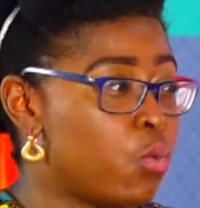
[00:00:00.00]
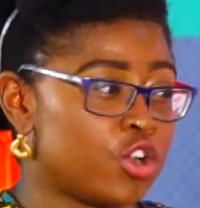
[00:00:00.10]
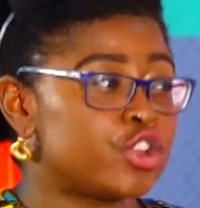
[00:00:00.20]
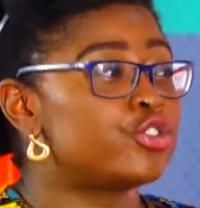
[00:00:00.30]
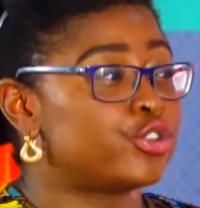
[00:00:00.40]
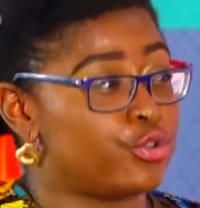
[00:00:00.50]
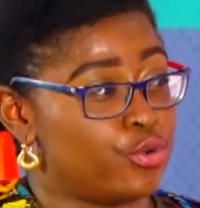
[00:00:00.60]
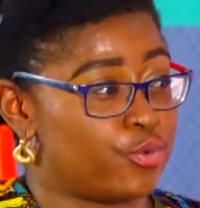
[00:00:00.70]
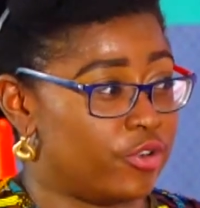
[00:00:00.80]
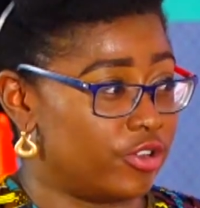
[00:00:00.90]
What could
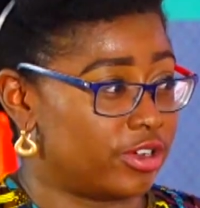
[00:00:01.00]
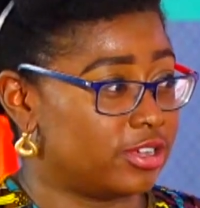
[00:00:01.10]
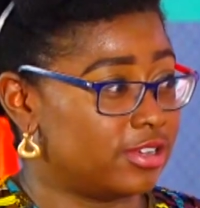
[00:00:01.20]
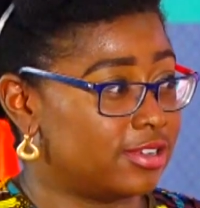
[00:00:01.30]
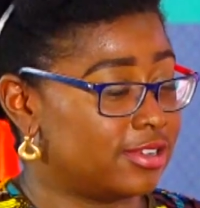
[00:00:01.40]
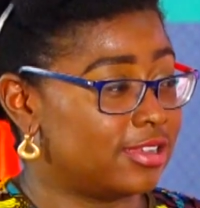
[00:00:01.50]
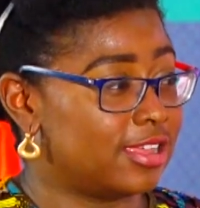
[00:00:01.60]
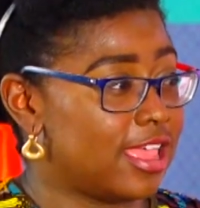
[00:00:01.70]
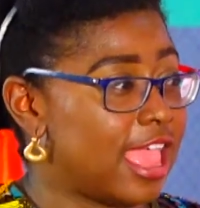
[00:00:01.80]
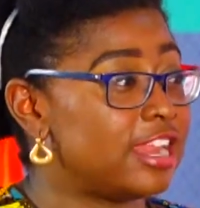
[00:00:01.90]
go wrong?
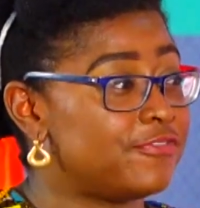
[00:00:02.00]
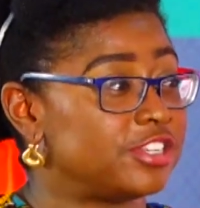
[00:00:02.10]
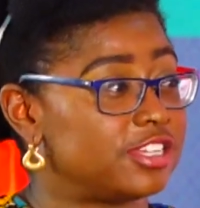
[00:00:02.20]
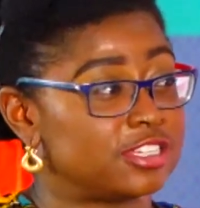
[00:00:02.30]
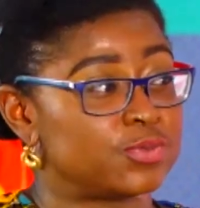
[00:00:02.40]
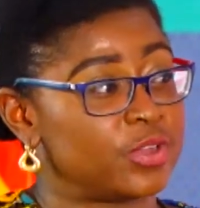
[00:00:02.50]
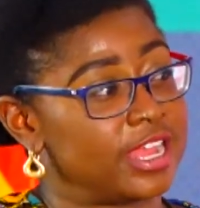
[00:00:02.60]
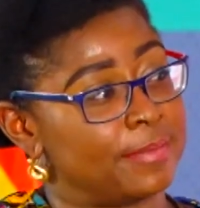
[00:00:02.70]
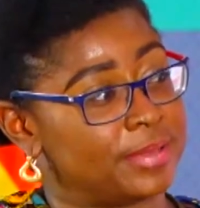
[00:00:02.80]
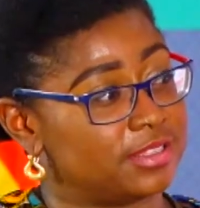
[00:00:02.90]
And if it does,
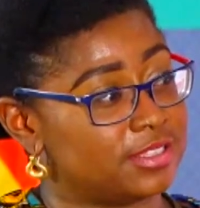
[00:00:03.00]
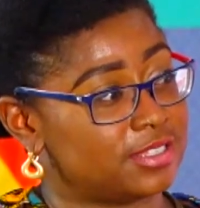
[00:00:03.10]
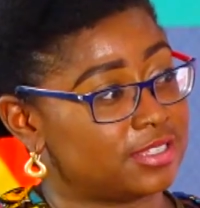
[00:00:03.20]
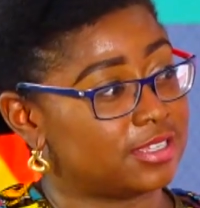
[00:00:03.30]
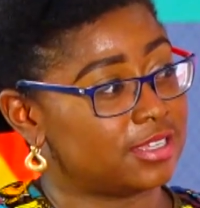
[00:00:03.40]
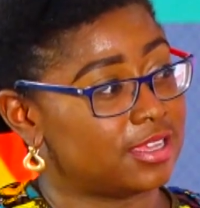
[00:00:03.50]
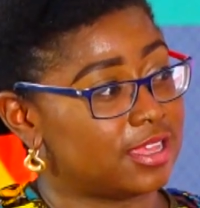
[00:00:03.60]
what happens?